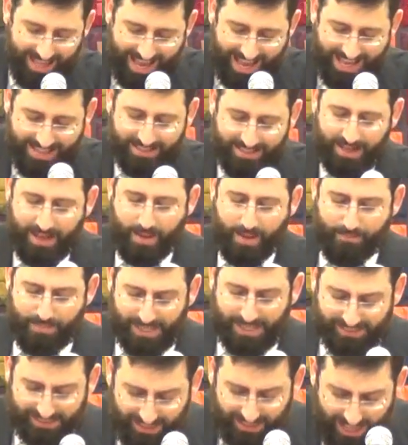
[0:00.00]
land,
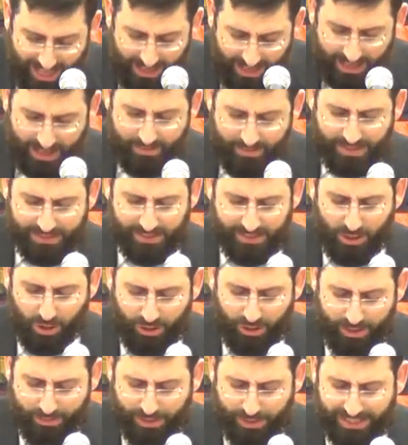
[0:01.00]
Beis Lechem is the
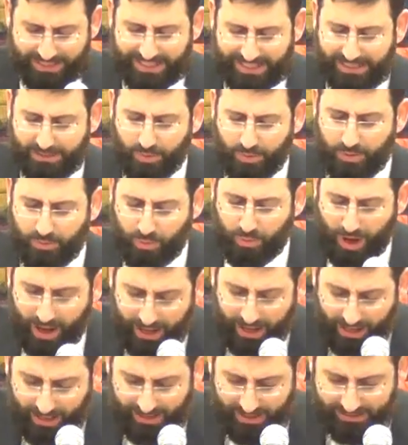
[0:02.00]
only place. That's what
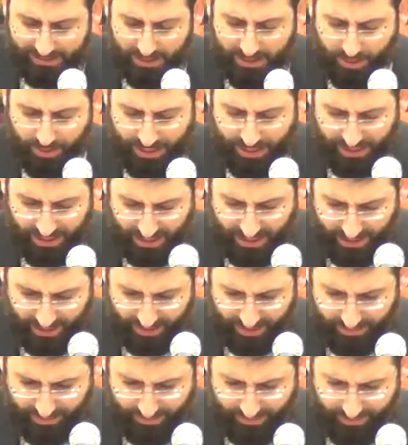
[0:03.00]
Rachel is doing
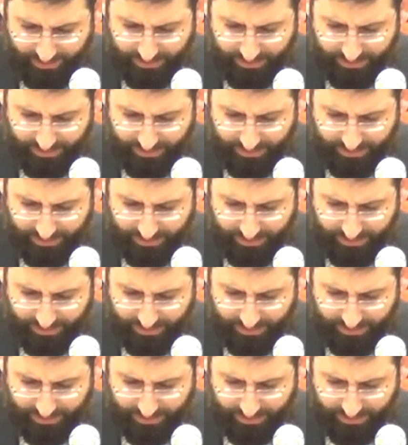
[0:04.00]
there.